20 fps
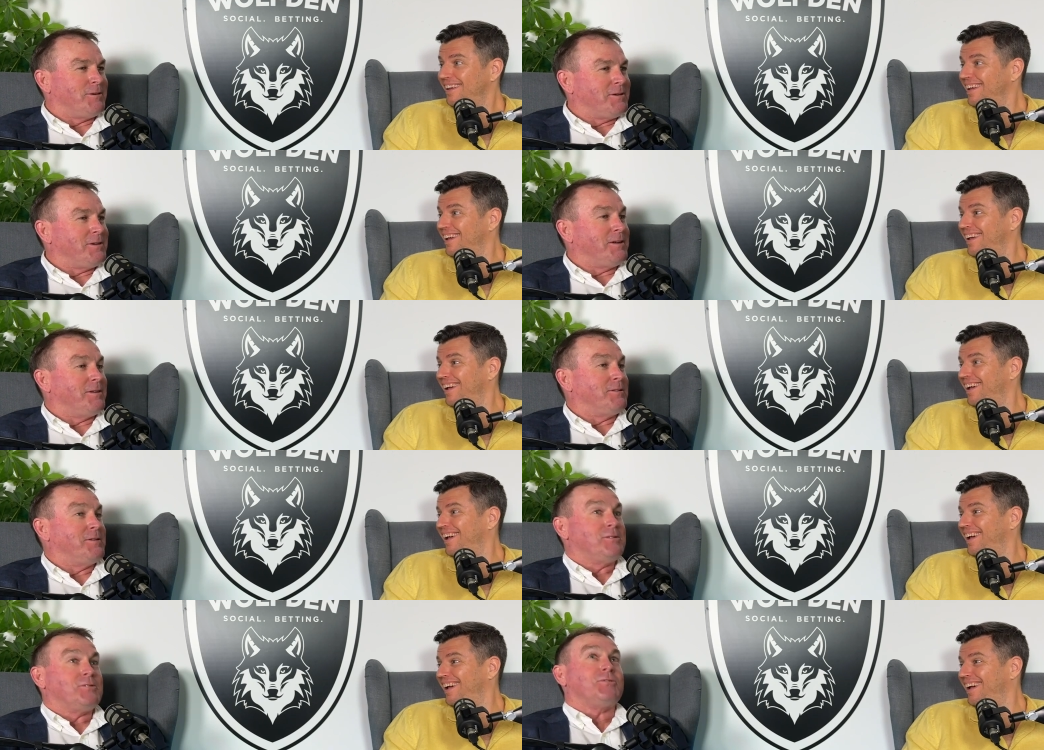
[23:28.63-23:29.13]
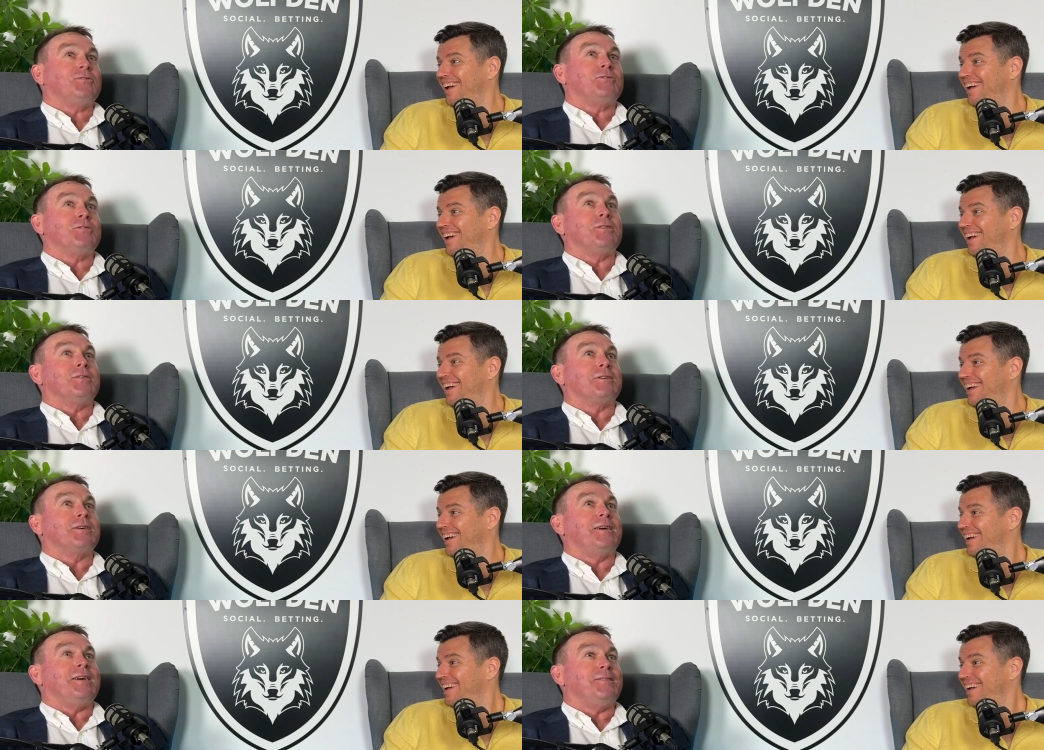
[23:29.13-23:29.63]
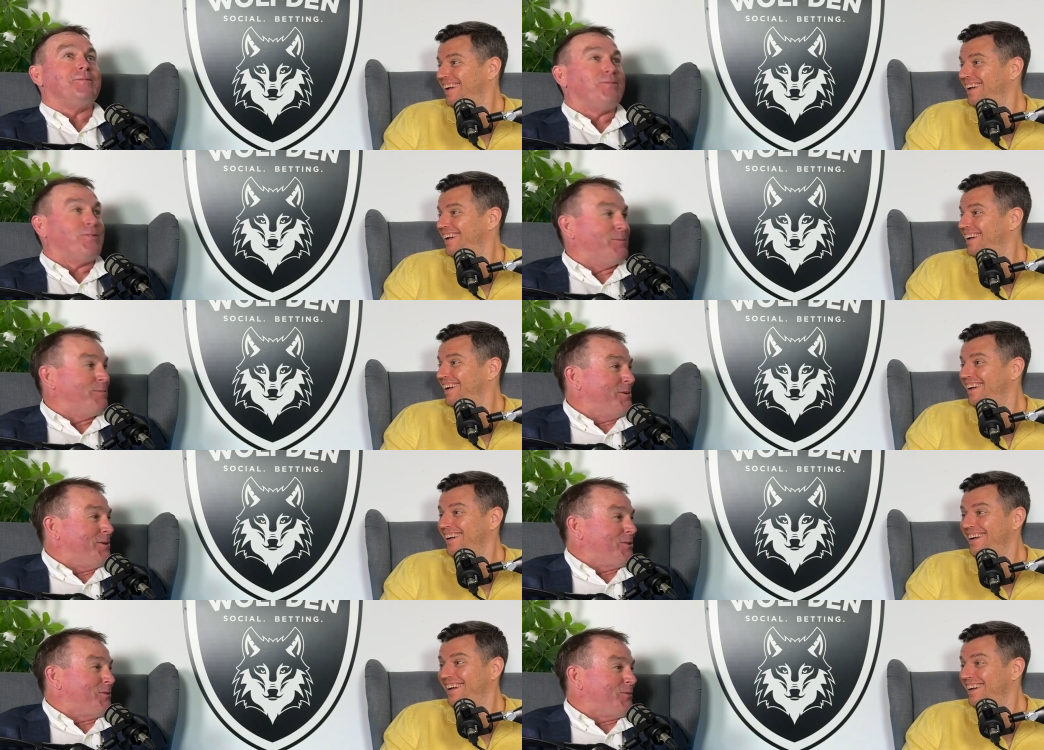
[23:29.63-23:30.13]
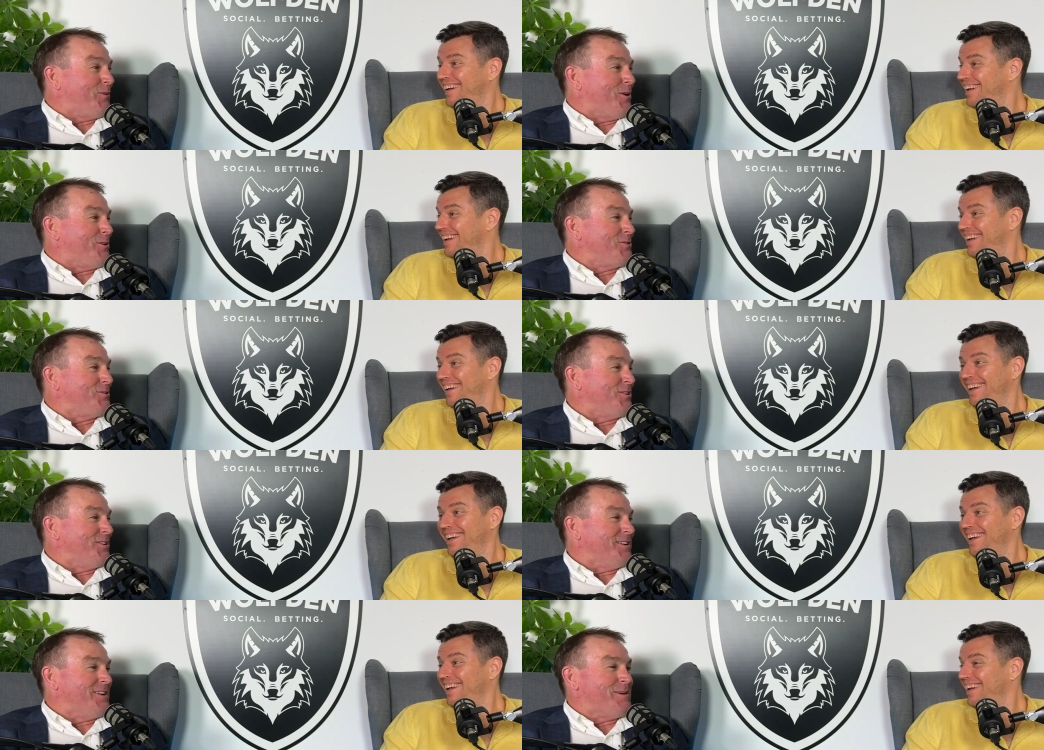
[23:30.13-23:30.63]
Speaker 1: you know, there's this little kid from Innisfail
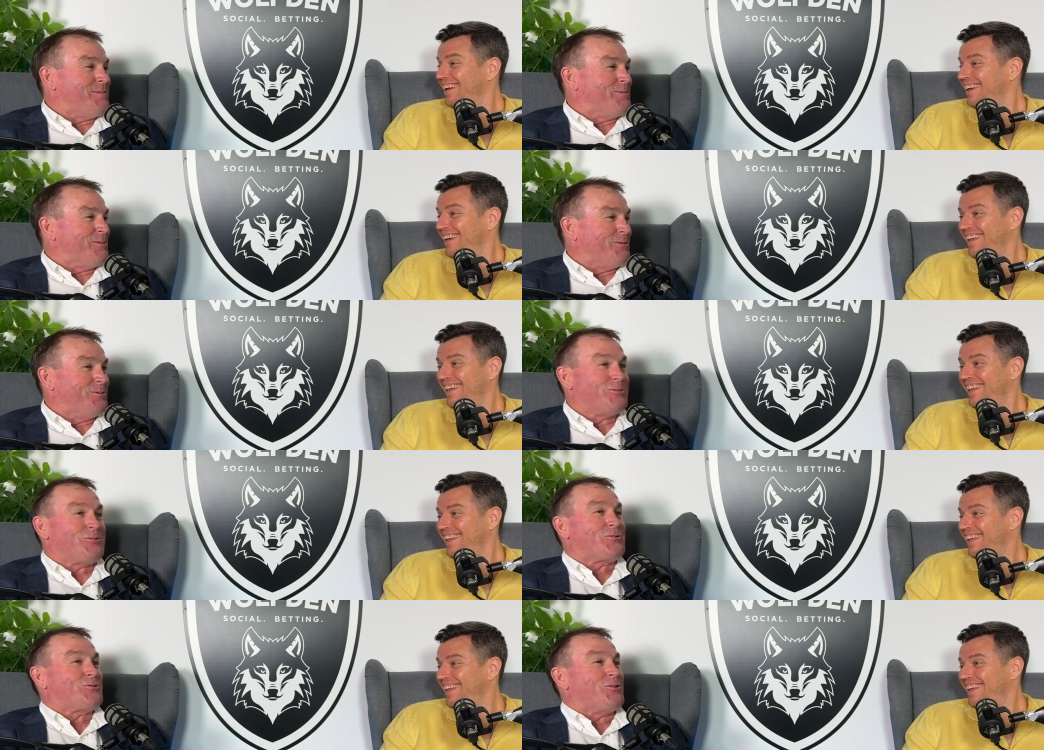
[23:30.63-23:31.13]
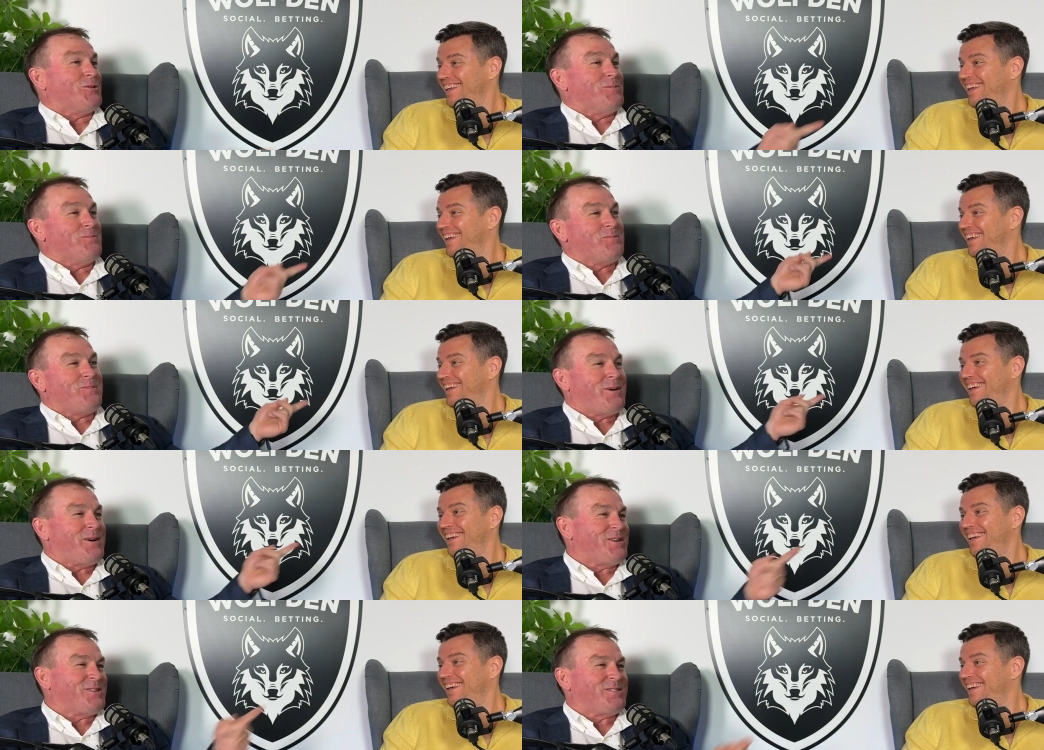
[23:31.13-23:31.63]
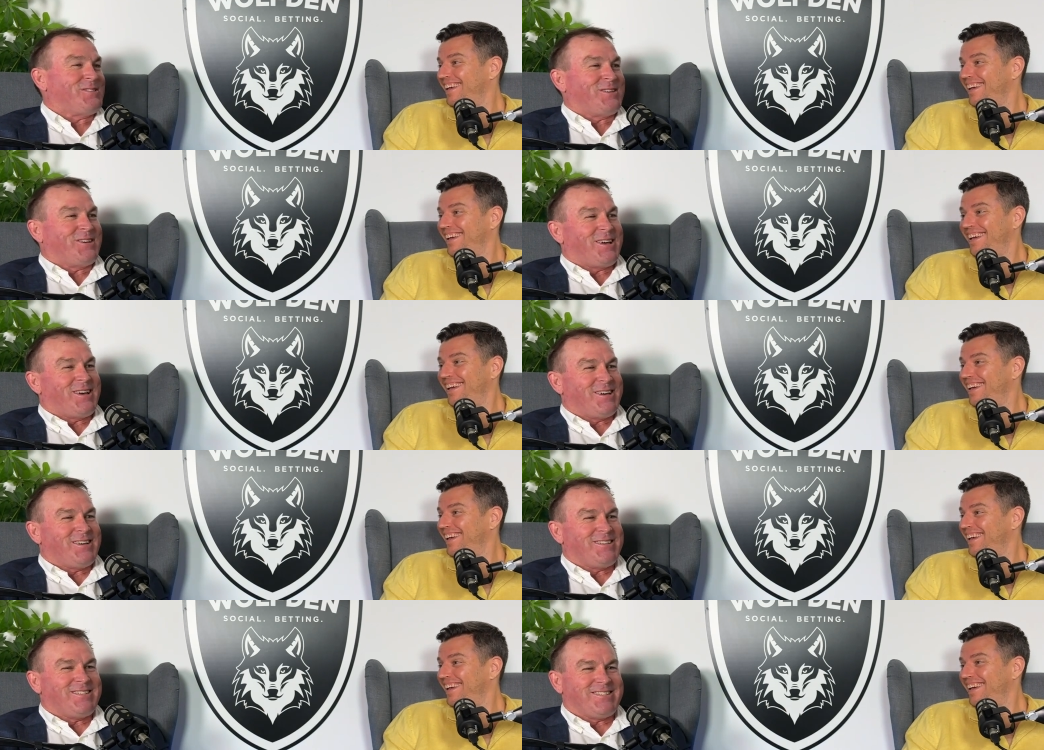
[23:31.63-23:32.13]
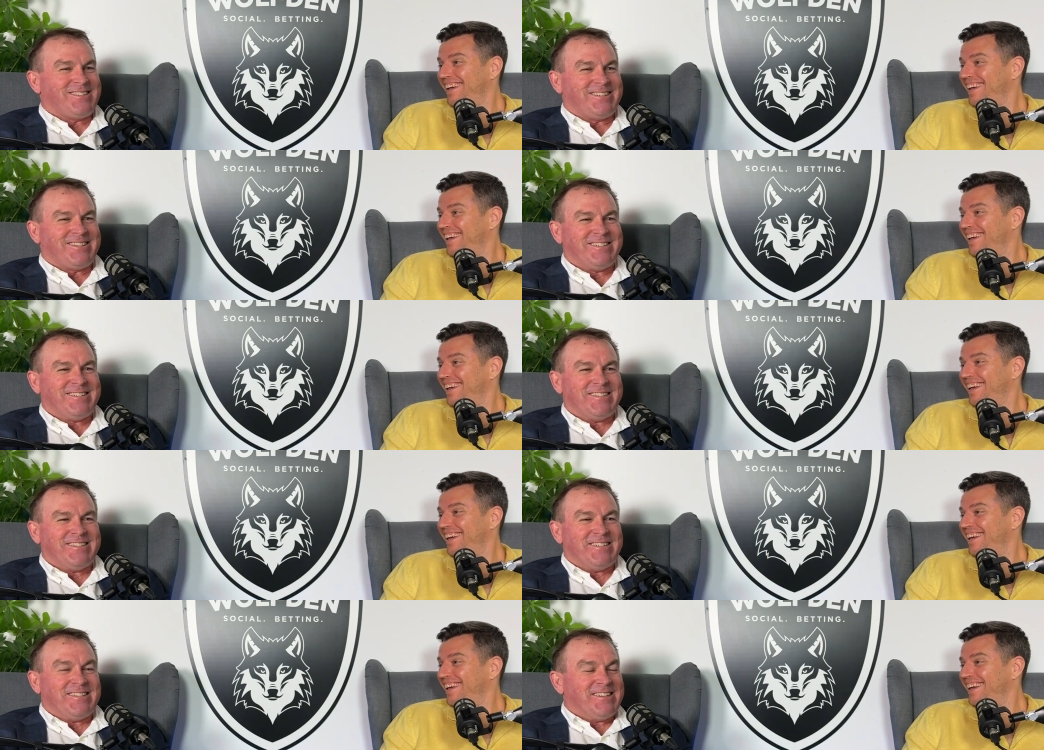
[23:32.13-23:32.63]
sitting up on a horse trotting past the gays. And
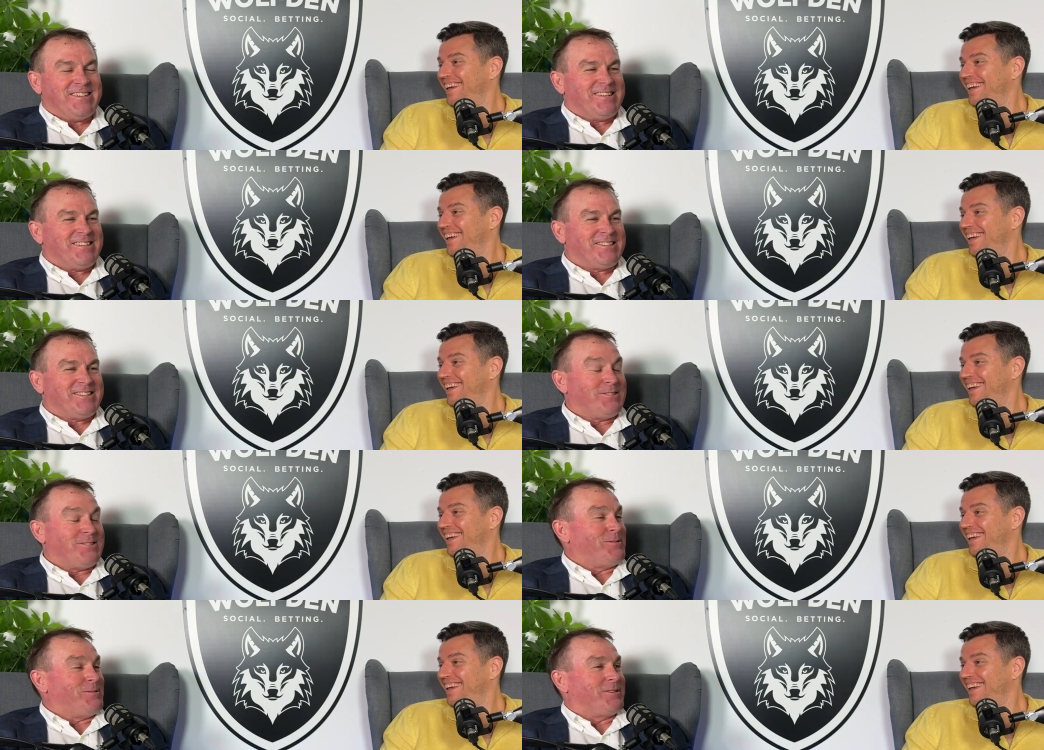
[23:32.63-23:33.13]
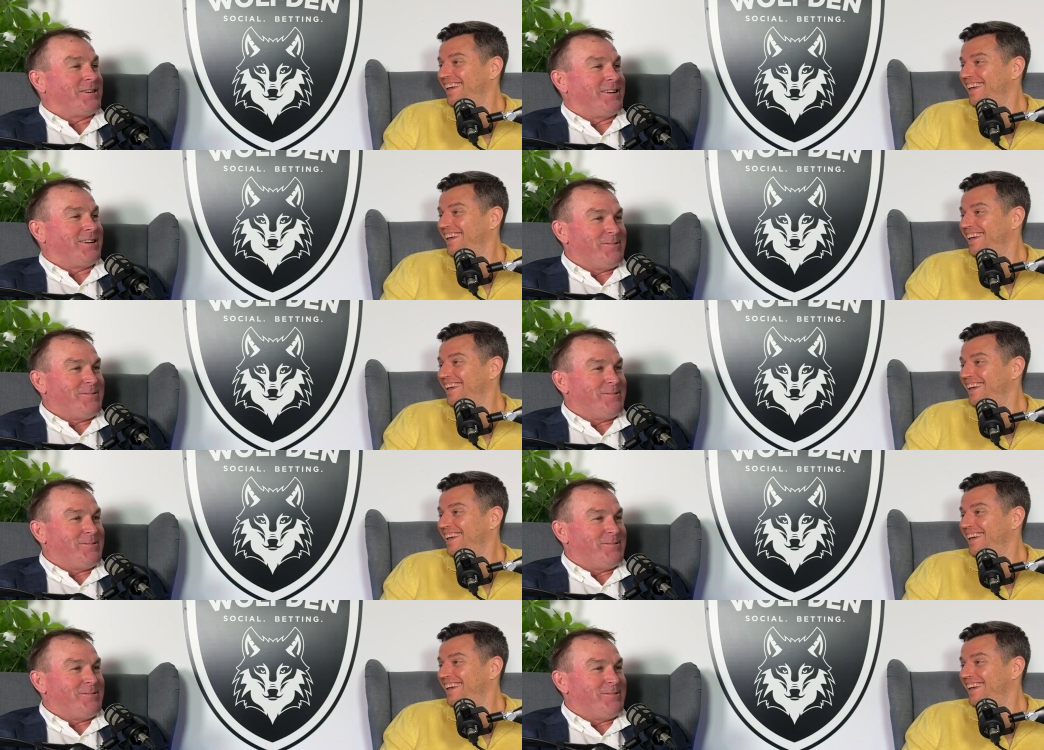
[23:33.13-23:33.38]
said, "Oh, day,